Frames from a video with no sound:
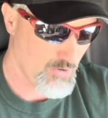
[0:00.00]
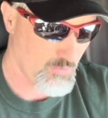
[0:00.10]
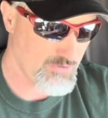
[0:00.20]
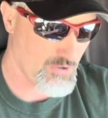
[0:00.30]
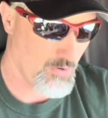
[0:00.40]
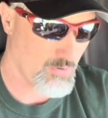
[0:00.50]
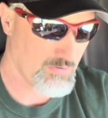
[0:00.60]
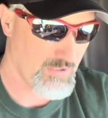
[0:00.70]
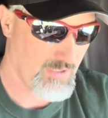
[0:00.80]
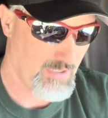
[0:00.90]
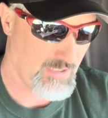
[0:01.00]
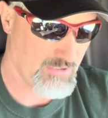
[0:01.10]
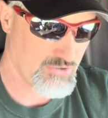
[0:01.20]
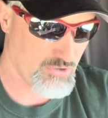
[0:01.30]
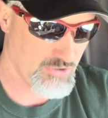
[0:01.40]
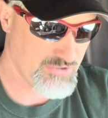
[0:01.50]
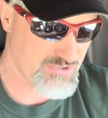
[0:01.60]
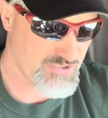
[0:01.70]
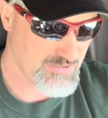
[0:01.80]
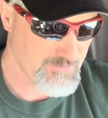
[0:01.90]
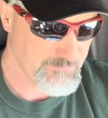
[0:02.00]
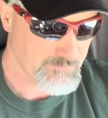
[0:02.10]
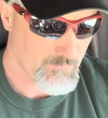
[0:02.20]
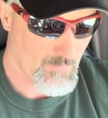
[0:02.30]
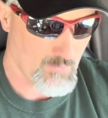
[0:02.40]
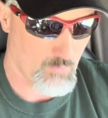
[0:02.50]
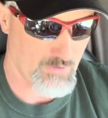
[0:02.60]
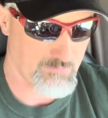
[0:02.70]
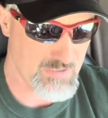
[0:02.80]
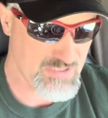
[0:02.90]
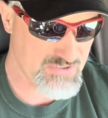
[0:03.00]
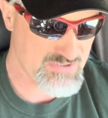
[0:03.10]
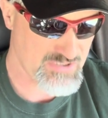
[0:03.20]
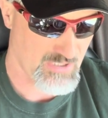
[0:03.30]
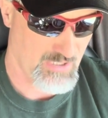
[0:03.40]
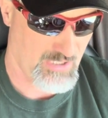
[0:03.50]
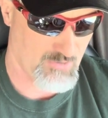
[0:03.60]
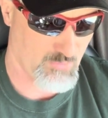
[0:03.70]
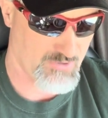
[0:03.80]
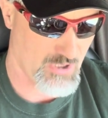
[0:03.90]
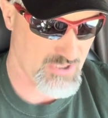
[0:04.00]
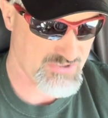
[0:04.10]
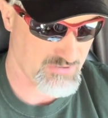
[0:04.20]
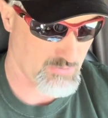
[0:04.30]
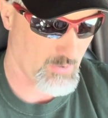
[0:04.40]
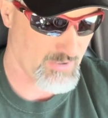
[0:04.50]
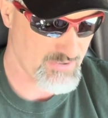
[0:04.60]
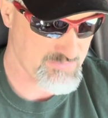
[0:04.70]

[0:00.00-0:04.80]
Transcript: with gold, and goods, with beasts, and with costly wares,